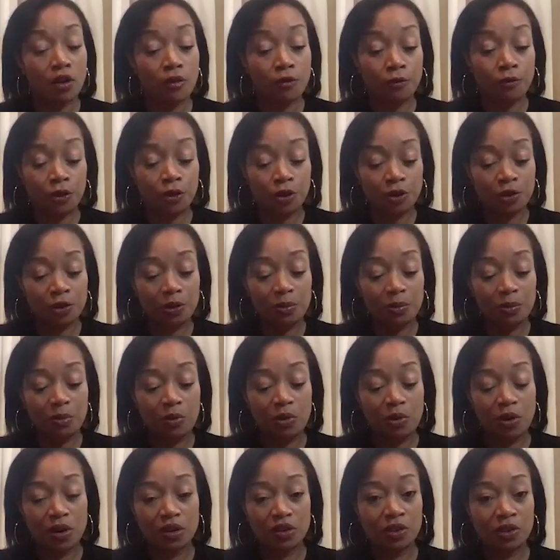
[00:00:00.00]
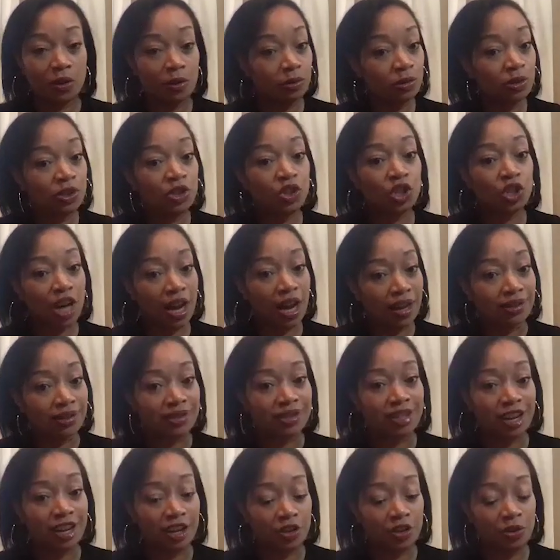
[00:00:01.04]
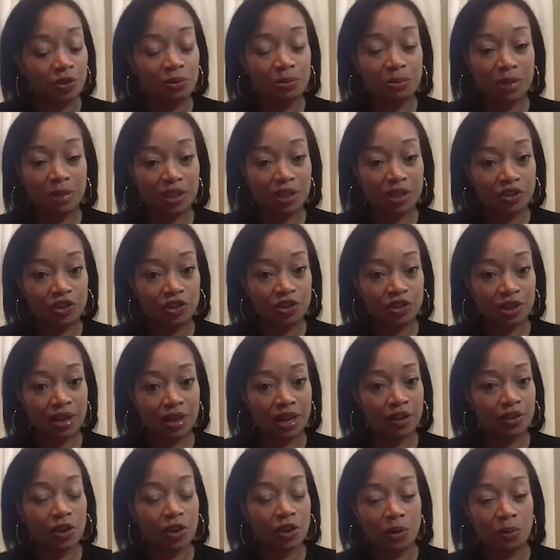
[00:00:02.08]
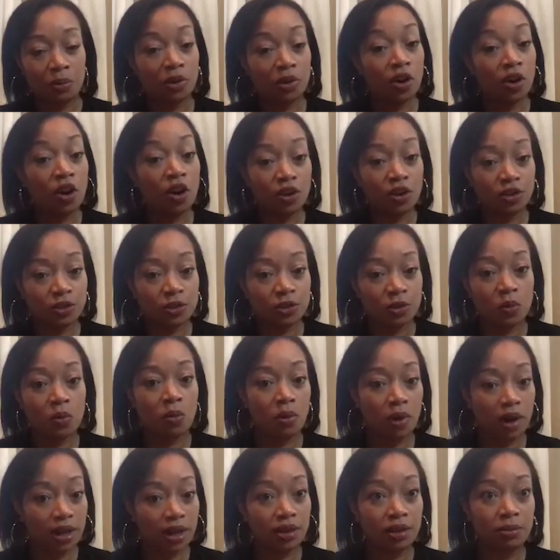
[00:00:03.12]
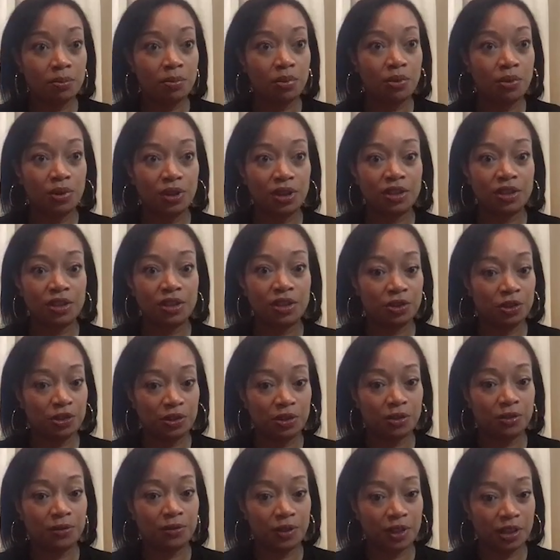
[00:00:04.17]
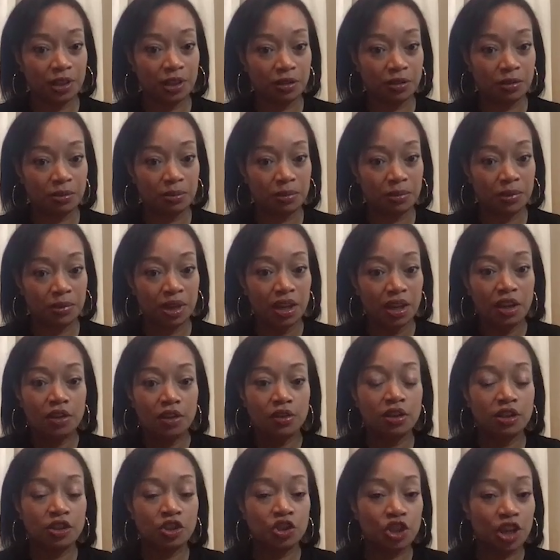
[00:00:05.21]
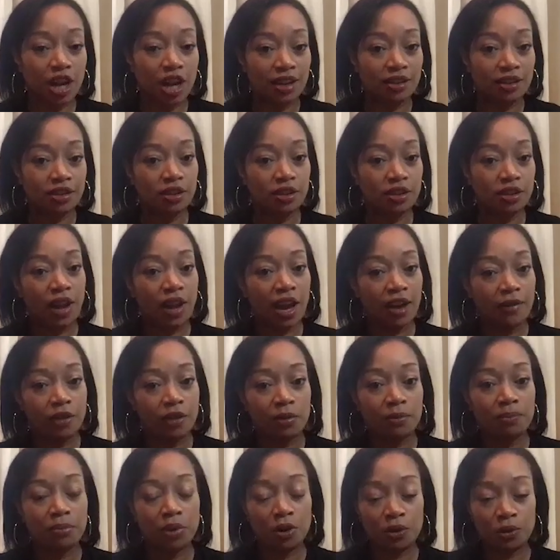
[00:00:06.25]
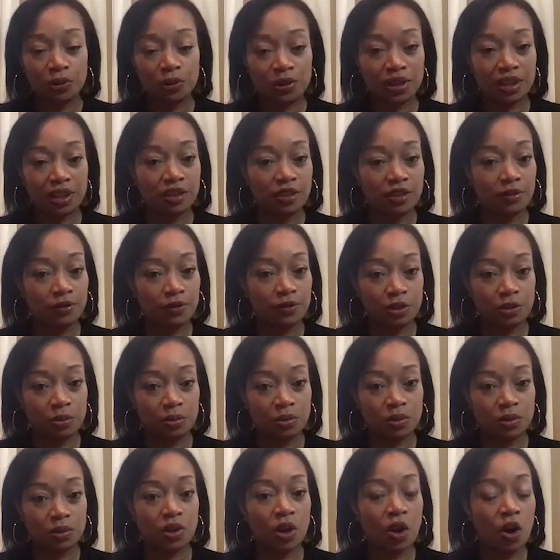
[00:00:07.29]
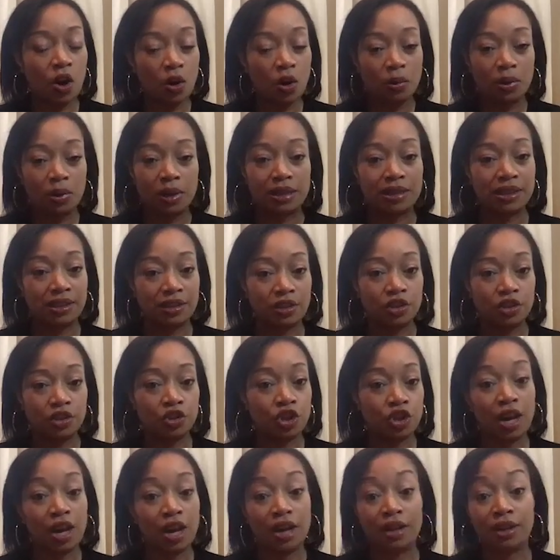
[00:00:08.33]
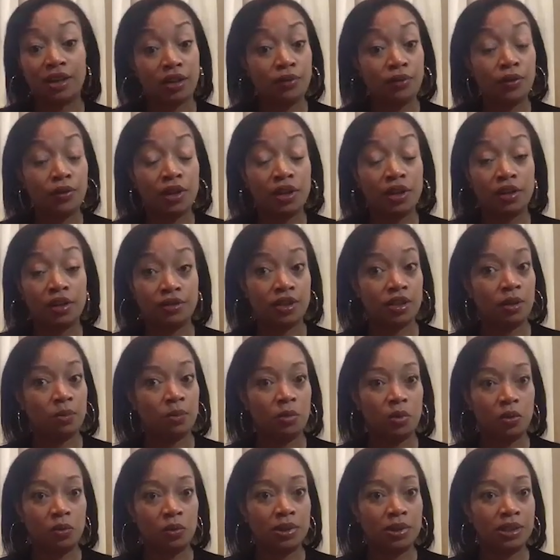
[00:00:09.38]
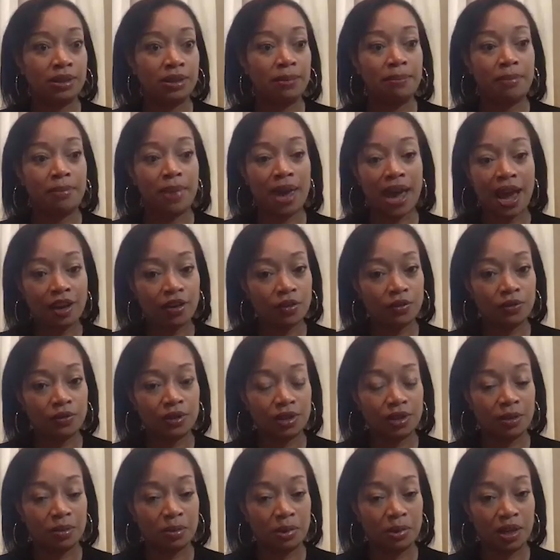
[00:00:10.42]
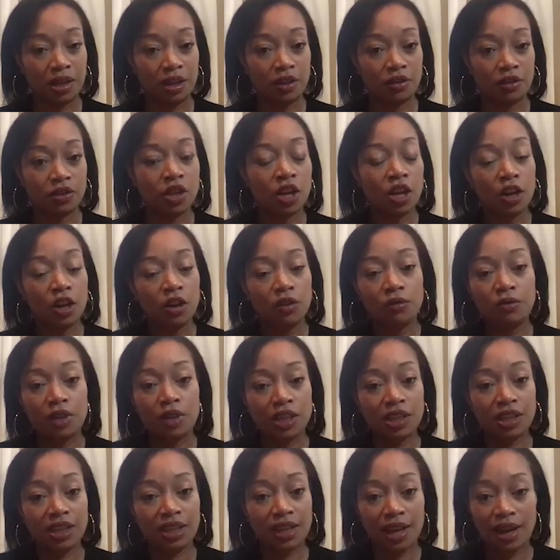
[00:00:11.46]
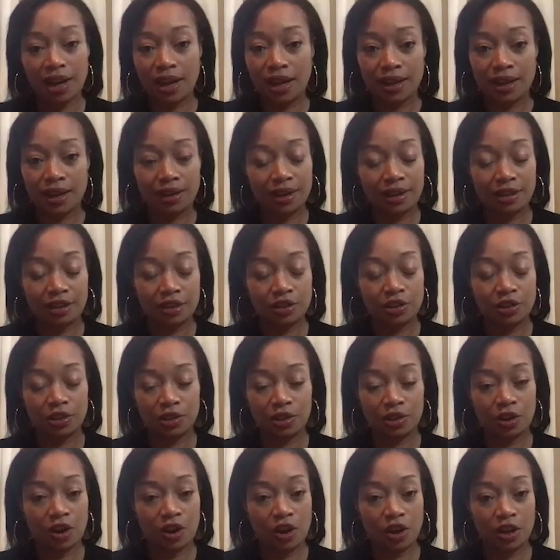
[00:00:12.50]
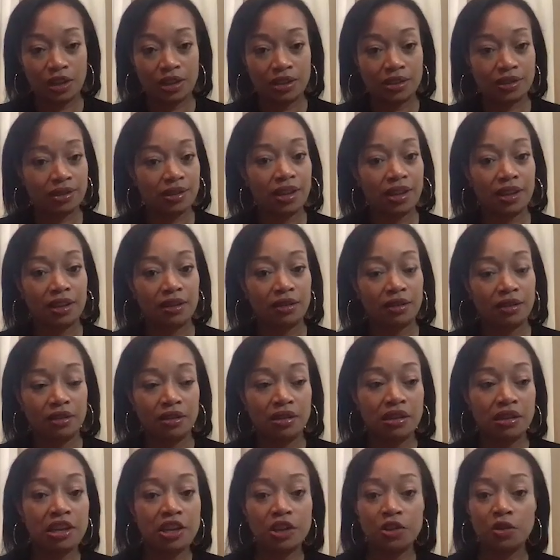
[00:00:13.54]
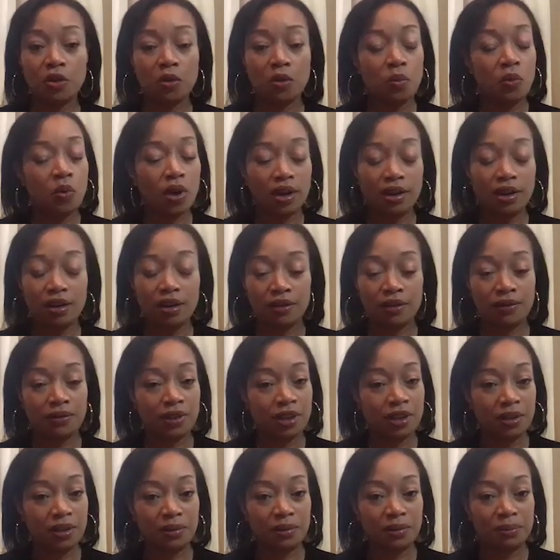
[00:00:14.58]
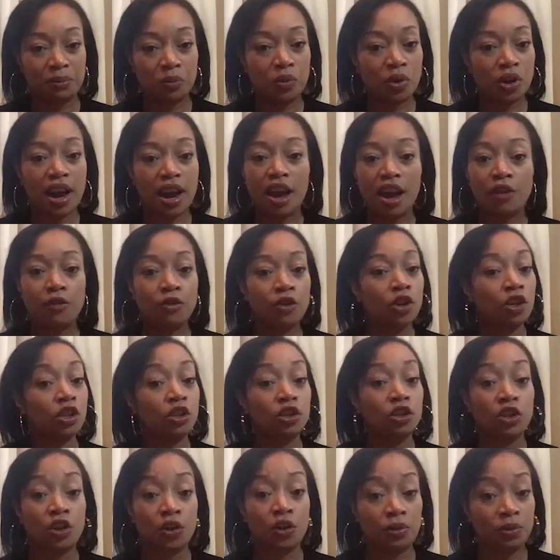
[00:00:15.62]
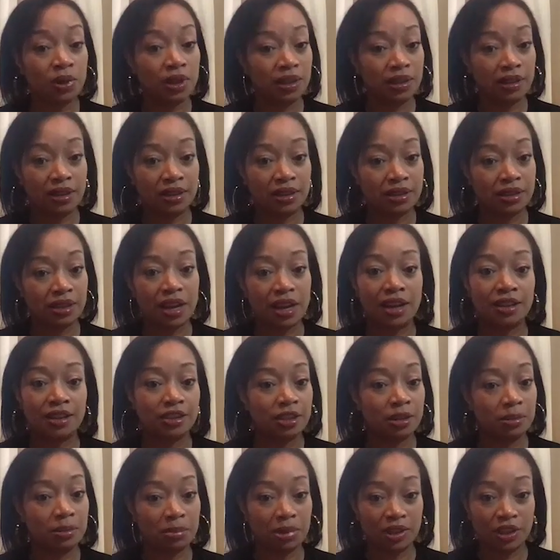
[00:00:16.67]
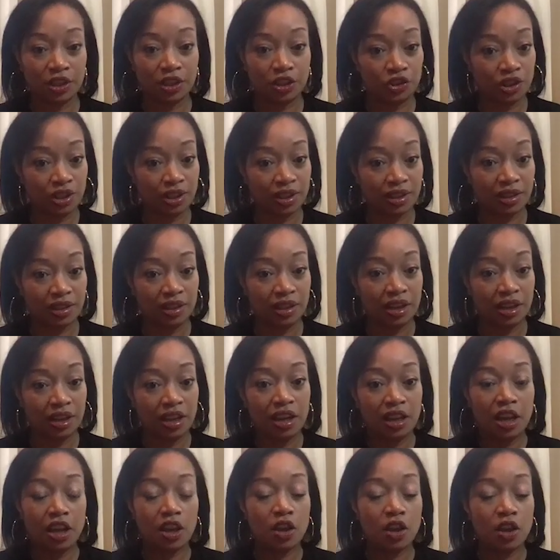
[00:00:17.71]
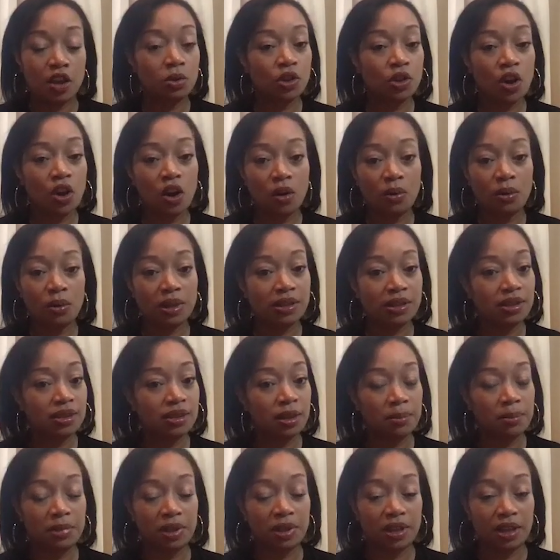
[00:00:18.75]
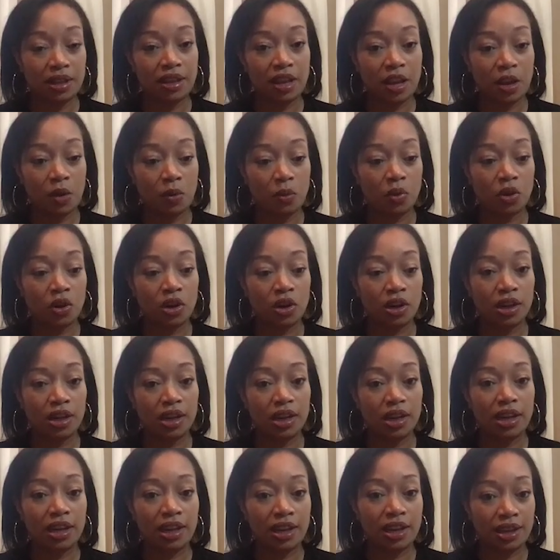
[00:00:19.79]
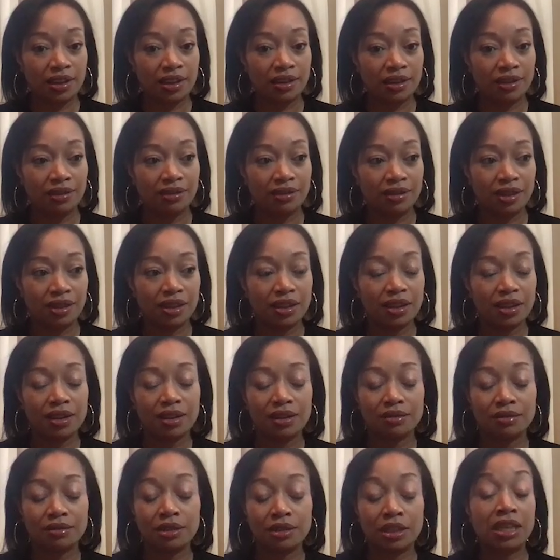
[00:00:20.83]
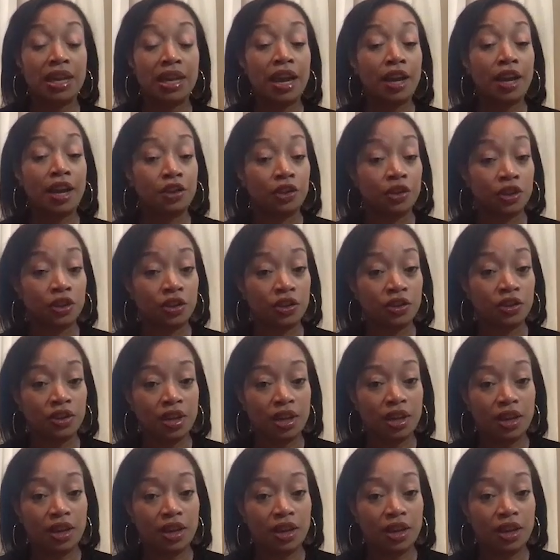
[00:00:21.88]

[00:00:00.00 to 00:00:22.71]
Furthermore, those shots that you mentioned, I thought were also quite important to your film. The shots of having both individuals always in the shot, even if someone was in back of someone else, really highlighted to the audience that neither one of them were ever alone in this contemplation. It was always something they were in together.